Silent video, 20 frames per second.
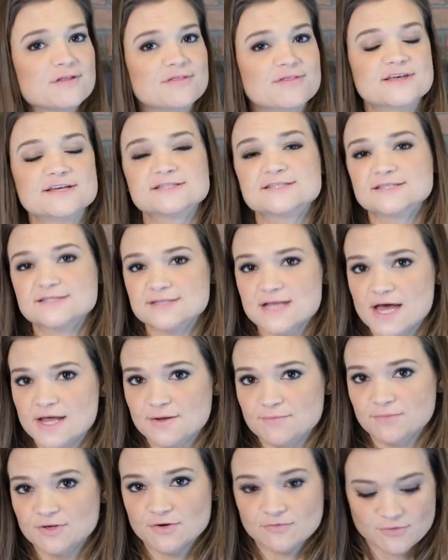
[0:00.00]
this is
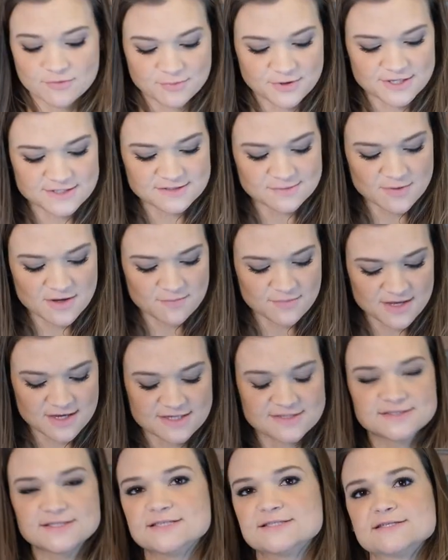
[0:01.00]
not a meal replacement
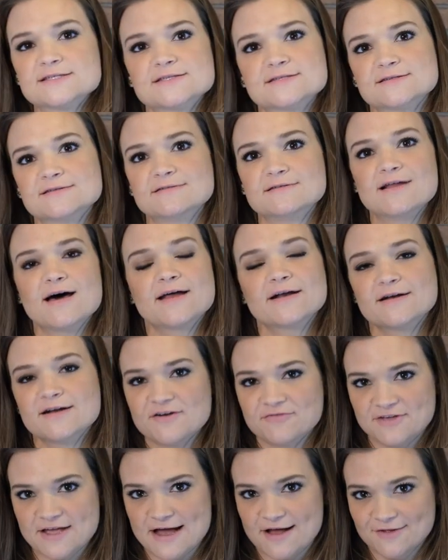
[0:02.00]
because this is not
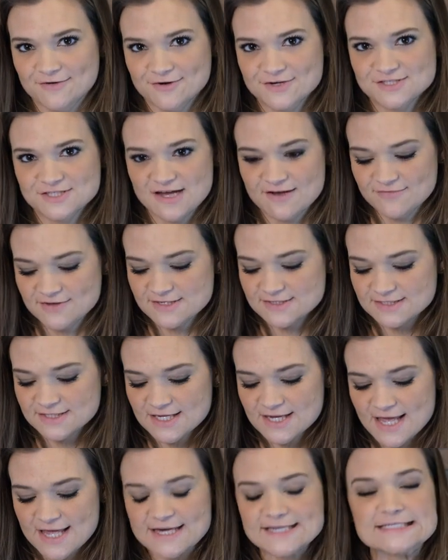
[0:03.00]
enough calories,
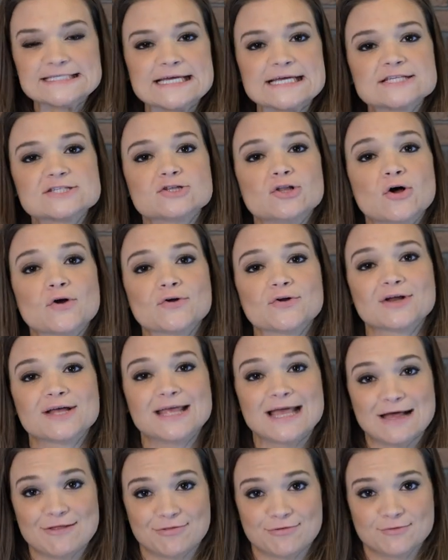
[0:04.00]
obviously, and it takes longer to
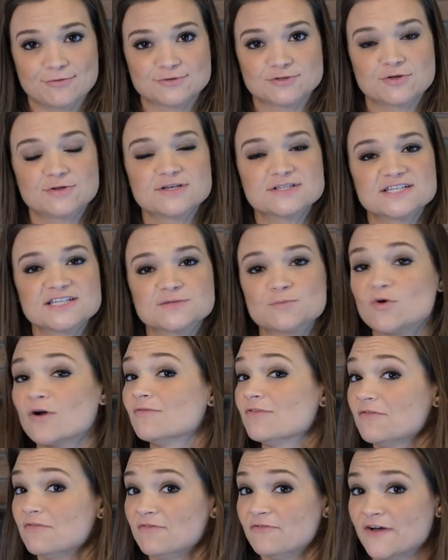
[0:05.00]
get through. So this is more
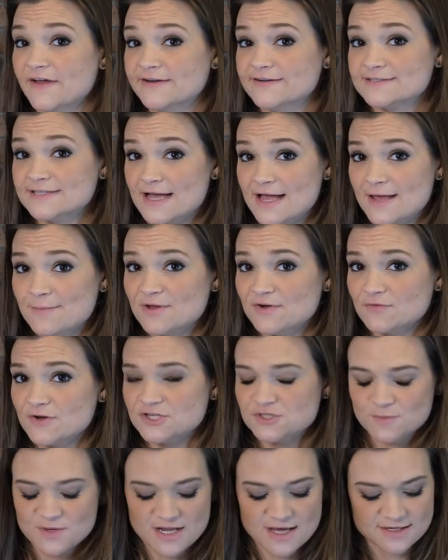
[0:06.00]
of a fun time
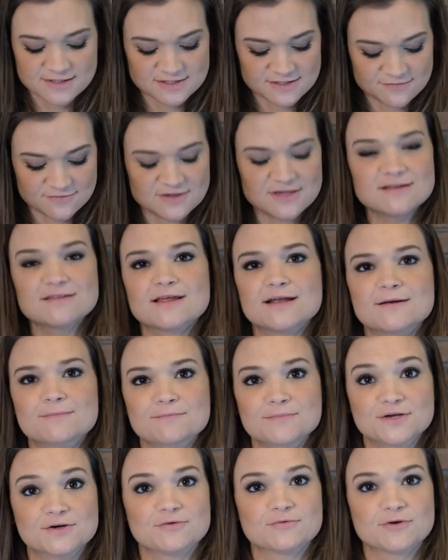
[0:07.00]
enrichment activity than a
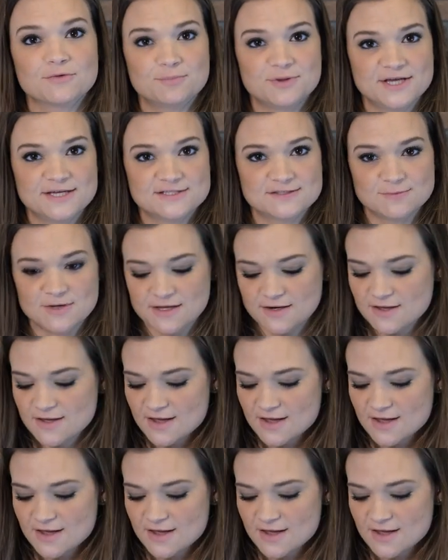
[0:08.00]
meal replacement.